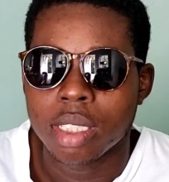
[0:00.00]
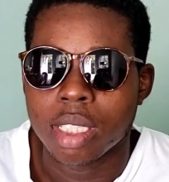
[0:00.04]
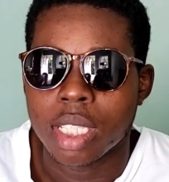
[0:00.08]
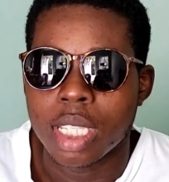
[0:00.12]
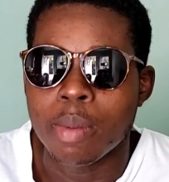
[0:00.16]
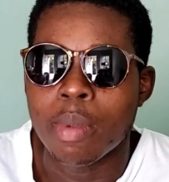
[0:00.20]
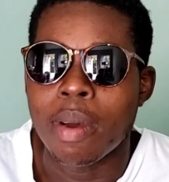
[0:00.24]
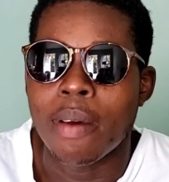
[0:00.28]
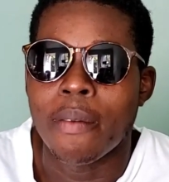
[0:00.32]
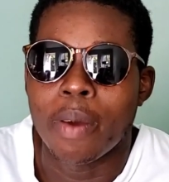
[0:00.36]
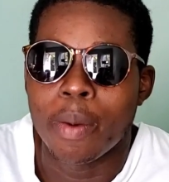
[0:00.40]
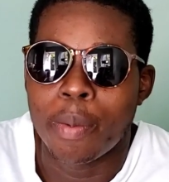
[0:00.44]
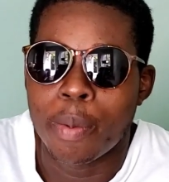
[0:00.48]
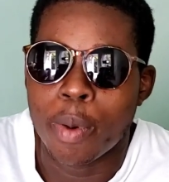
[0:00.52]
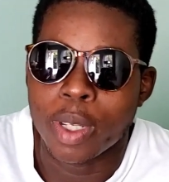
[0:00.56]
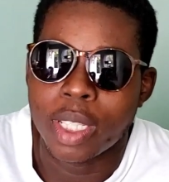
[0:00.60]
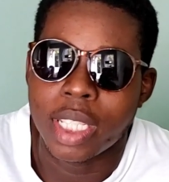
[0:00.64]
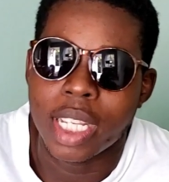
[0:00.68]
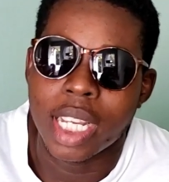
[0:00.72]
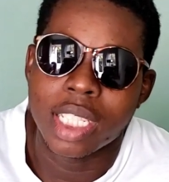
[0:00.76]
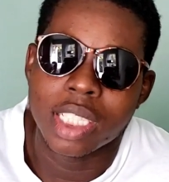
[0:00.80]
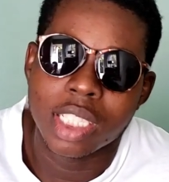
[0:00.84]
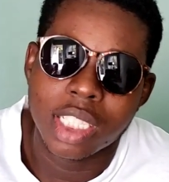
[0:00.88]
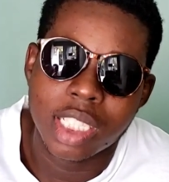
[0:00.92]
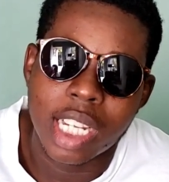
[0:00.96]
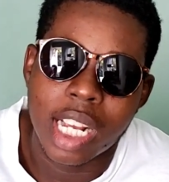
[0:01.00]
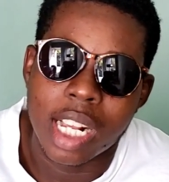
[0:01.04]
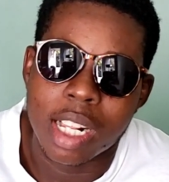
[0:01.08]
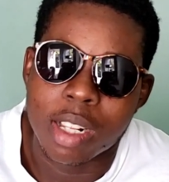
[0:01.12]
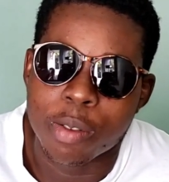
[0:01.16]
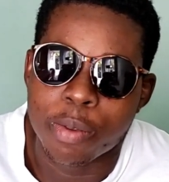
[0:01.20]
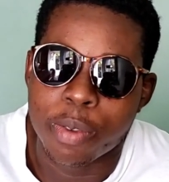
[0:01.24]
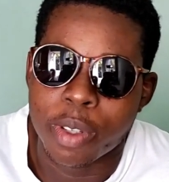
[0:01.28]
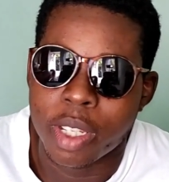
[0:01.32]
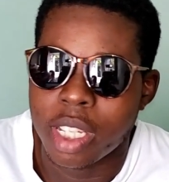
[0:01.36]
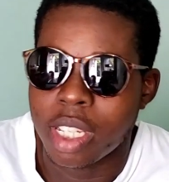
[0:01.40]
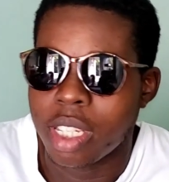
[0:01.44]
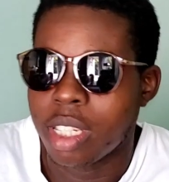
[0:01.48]
you have a potential
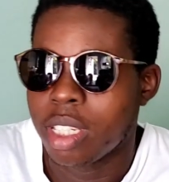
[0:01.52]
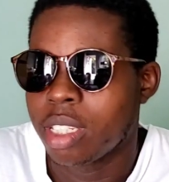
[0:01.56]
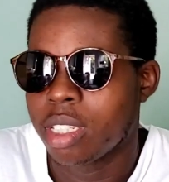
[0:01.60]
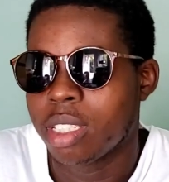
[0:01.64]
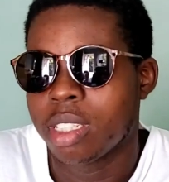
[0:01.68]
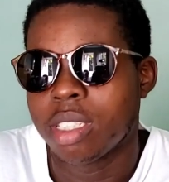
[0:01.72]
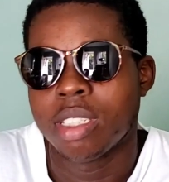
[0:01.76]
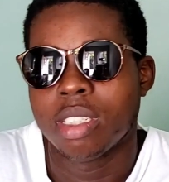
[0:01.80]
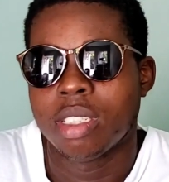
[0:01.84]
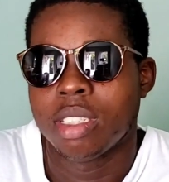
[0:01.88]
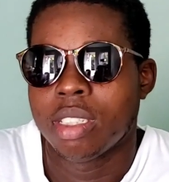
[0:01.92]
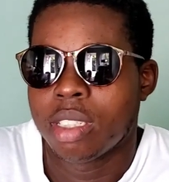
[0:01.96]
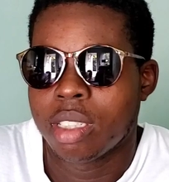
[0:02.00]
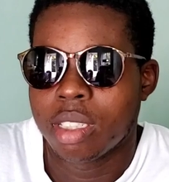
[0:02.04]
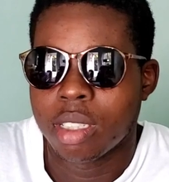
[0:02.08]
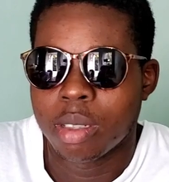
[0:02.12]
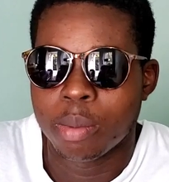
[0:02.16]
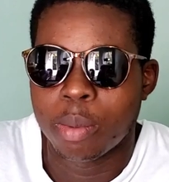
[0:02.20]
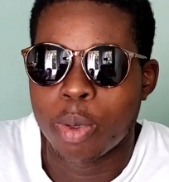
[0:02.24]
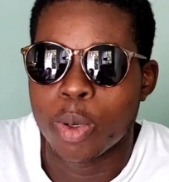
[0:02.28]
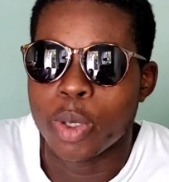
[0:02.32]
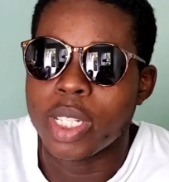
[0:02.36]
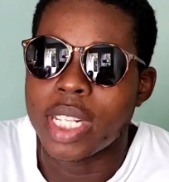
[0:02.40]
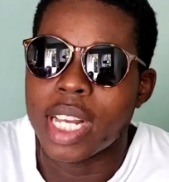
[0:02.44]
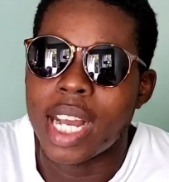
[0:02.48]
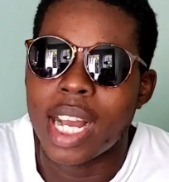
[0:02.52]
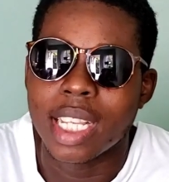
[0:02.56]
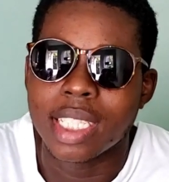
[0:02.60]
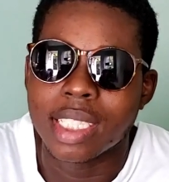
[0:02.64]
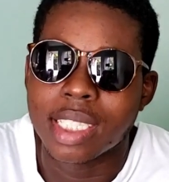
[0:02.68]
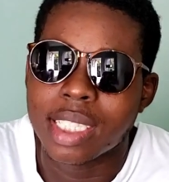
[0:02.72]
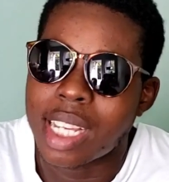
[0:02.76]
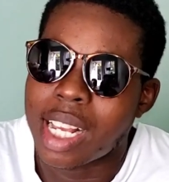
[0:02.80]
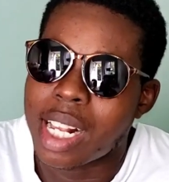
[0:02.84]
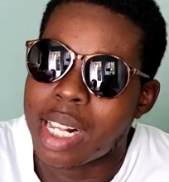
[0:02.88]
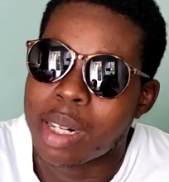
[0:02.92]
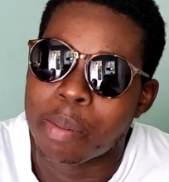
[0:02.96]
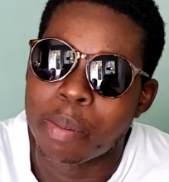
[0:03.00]
for put
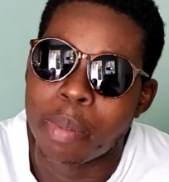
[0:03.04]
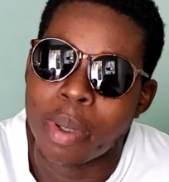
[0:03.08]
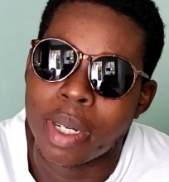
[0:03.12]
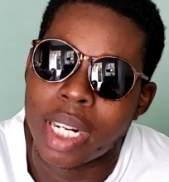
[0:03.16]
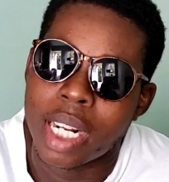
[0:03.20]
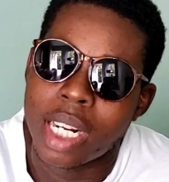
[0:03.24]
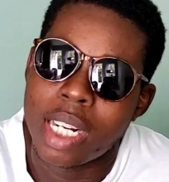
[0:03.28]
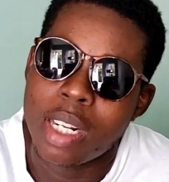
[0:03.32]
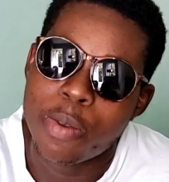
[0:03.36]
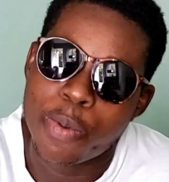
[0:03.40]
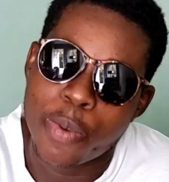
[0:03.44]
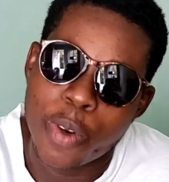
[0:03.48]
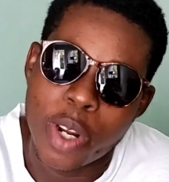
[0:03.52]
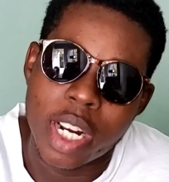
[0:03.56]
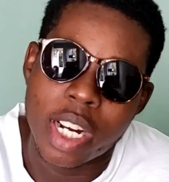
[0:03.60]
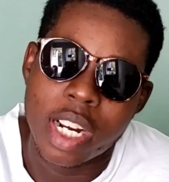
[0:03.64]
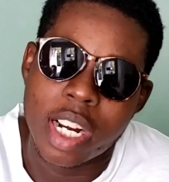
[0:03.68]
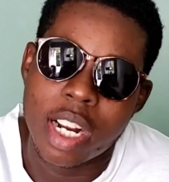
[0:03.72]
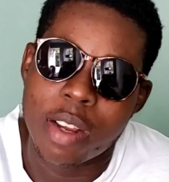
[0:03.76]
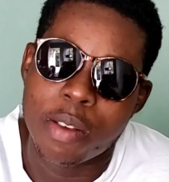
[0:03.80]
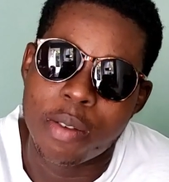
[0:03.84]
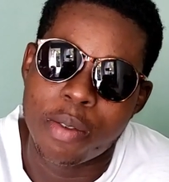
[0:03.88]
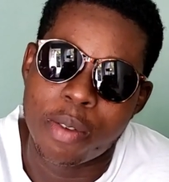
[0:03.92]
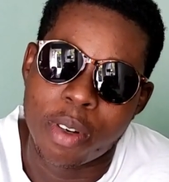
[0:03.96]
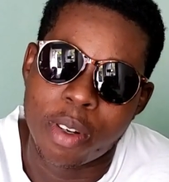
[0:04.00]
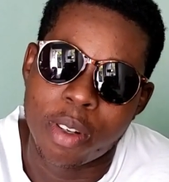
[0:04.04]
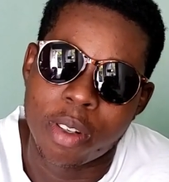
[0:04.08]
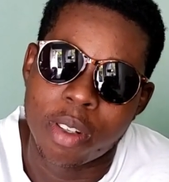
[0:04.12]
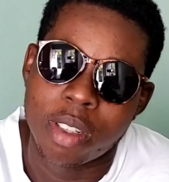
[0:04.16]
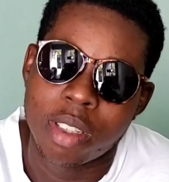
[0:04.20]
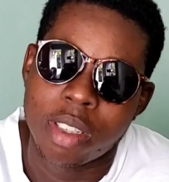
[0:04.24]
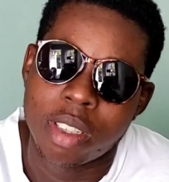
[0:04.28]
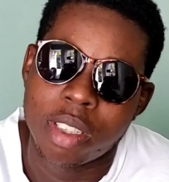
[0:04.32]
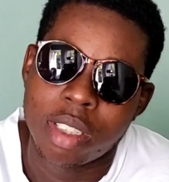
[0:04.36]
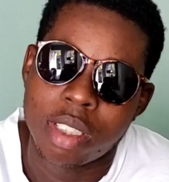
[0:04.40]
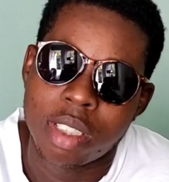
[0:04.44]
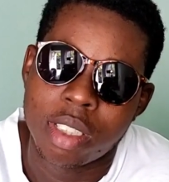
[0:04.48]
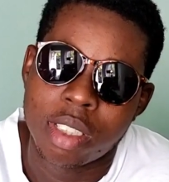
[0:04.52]
dancehall for a different level.
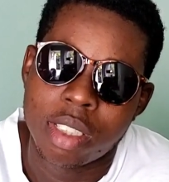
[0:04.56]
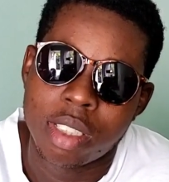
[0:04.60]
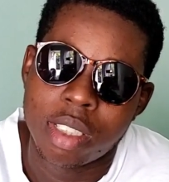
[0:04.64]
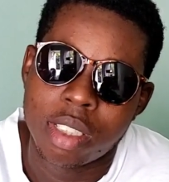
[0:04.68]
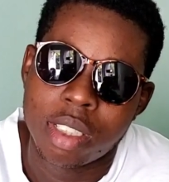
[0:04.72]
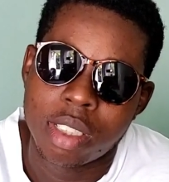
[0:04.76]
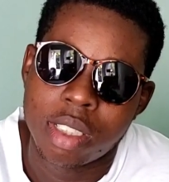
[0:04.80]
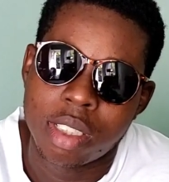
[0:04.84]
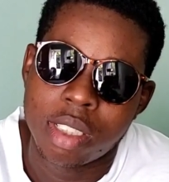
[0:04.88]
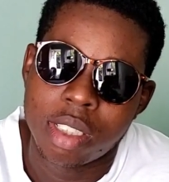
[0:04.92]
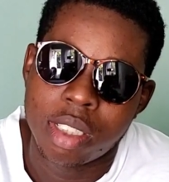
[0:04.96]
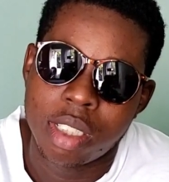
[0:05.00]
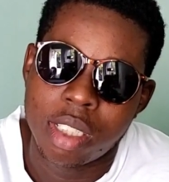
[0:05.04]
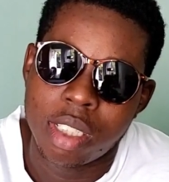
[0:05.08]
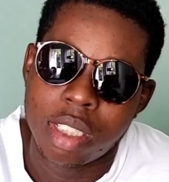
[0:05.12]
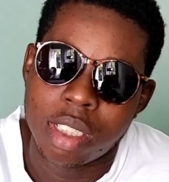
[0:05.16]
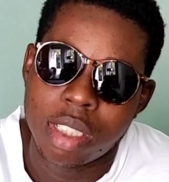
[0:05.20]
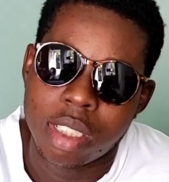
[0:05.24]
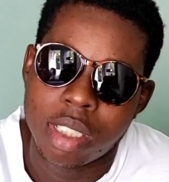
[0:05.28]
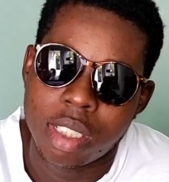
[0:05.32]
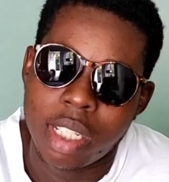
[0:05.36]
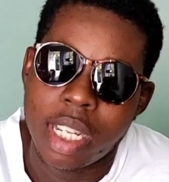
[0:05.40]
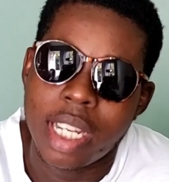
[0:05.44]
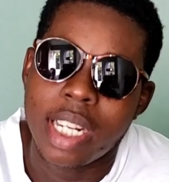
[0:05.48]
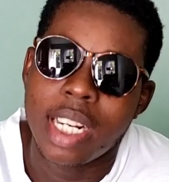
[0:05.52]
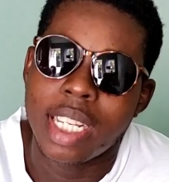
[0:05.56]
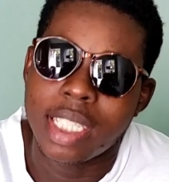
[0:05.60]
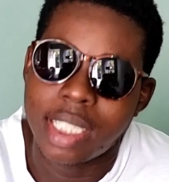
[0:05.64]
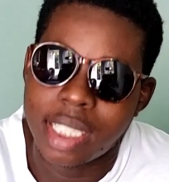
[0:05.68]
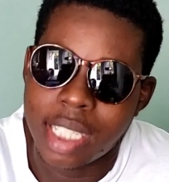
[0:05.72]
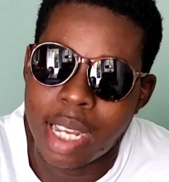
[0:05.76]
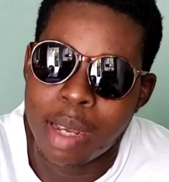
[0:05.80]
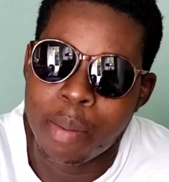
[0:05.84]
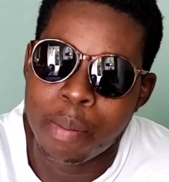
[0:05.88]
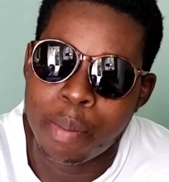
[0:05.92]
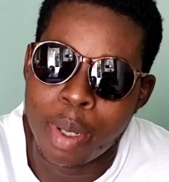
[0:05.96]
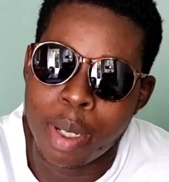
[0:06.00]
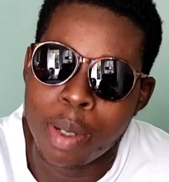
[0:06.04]
You
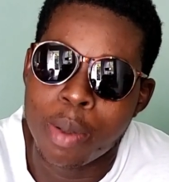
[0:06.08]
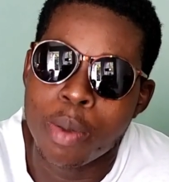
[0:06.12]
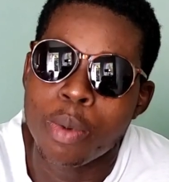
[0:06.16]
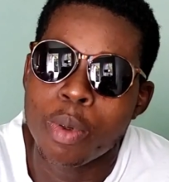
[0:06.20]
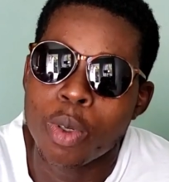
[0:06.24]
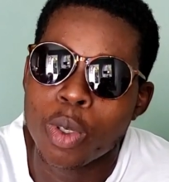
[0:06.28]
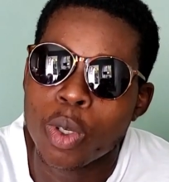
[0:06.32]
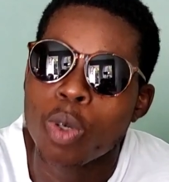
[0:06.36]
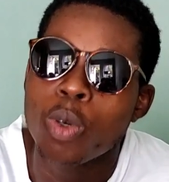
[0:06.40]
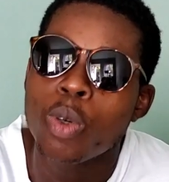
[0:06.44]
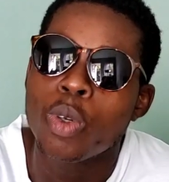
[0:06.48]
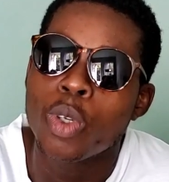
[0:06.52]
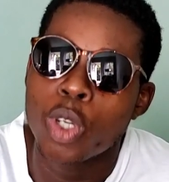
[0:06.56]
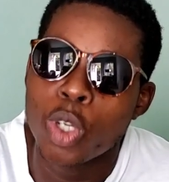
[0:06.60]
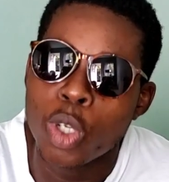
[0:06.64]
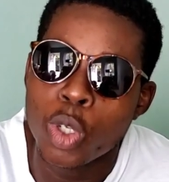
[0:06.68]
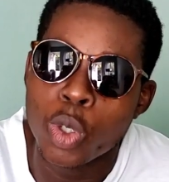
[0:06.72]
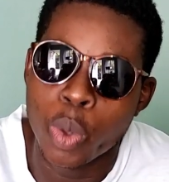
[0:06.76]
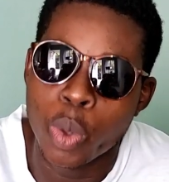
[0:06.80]
understand people? Who don't